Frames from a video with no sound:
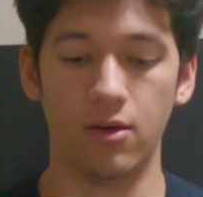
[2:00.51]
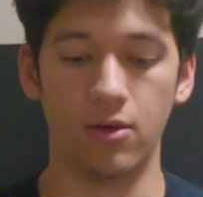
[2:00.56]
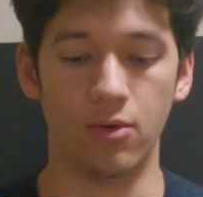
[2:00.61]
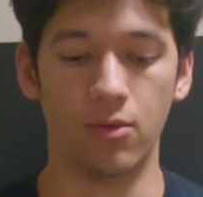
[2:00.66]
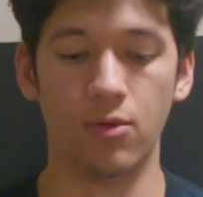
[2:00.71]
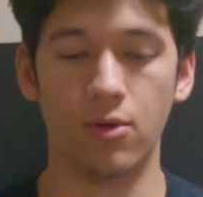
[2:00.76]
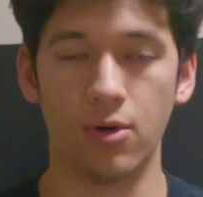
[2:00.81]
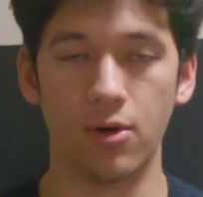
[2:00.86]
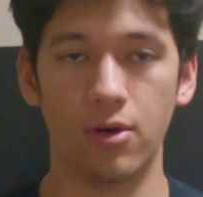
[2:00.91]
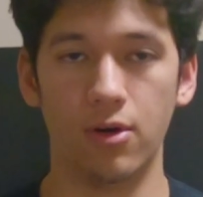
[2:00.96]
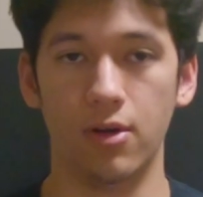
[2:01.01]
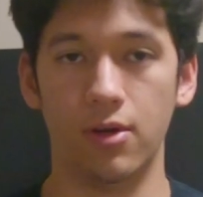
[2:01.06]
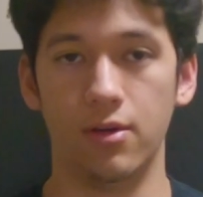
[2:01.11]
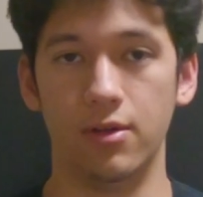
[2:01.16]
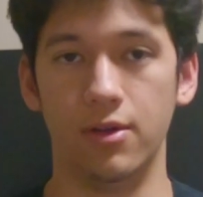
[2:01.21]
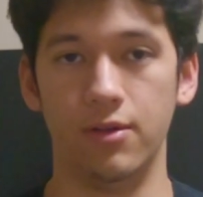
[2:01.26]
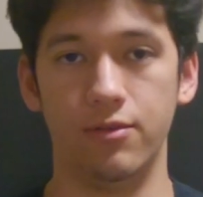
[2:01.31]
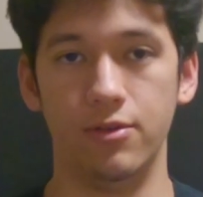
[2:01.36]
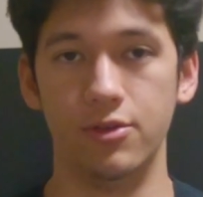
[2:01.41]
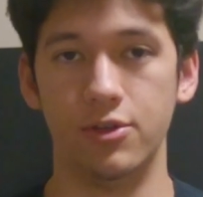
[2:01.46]
or
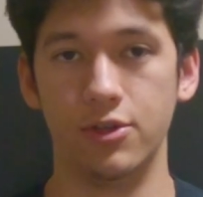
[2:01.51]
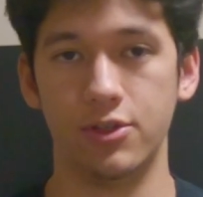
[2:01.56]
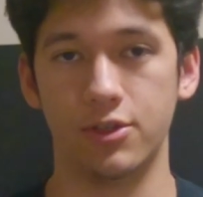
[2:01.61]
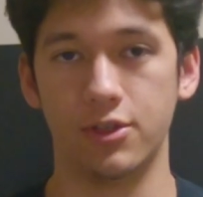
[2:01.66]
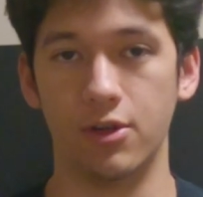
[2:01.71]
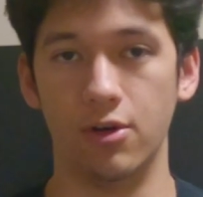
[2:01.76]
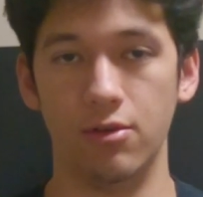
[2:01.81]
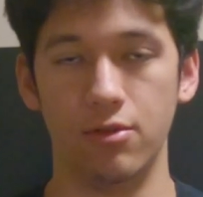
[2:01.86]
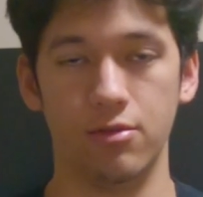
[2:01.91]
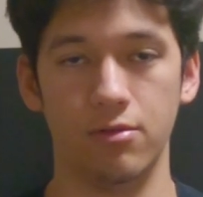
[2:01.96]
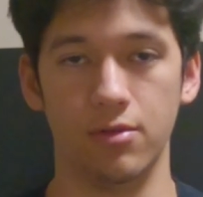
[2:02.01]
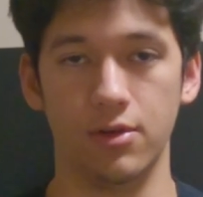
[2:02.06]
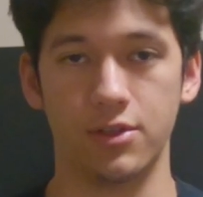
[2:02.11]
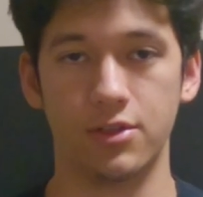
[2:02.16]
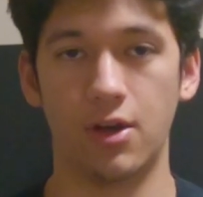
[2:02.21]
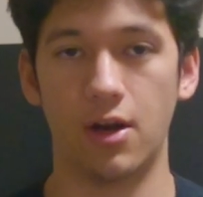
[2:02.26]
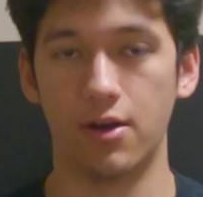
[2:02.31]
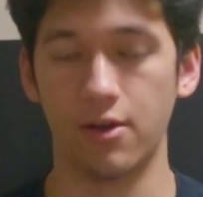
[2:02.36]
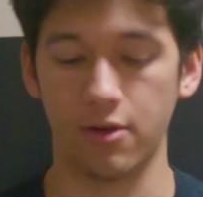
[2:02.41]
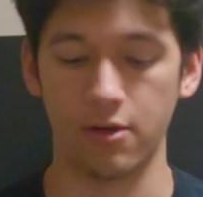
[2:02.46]
if you just go through a
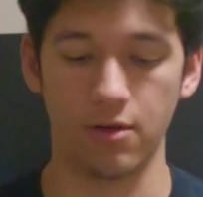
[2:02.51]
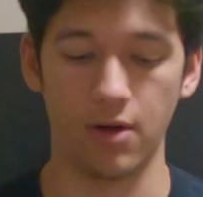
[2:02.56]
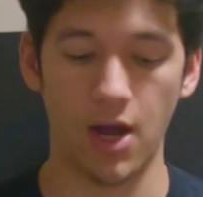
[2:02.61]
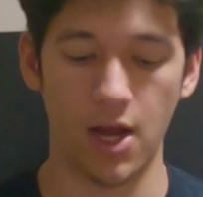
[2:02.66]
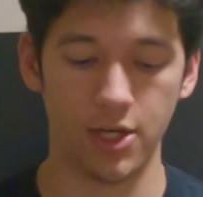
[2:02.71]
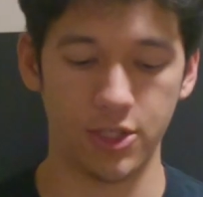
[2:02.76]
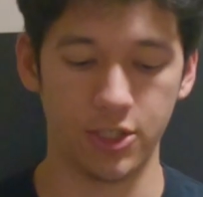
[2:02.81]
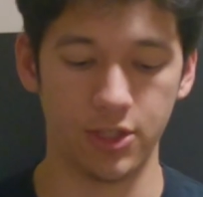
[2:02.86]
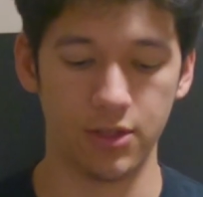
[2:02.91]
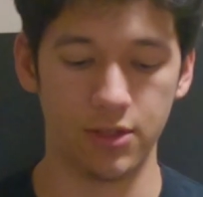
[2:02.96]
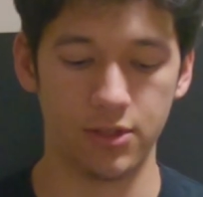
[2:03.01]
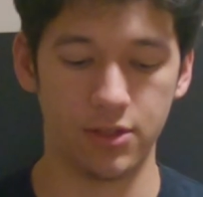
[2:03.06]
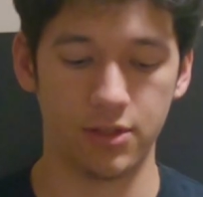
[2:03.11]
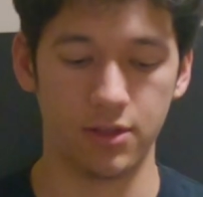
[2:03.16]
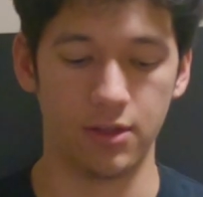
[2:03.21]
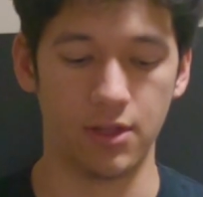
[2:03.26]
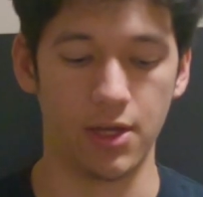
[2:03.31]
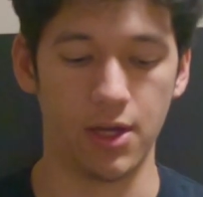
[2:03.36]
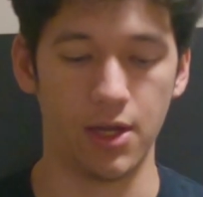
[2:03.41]
ton of crashes,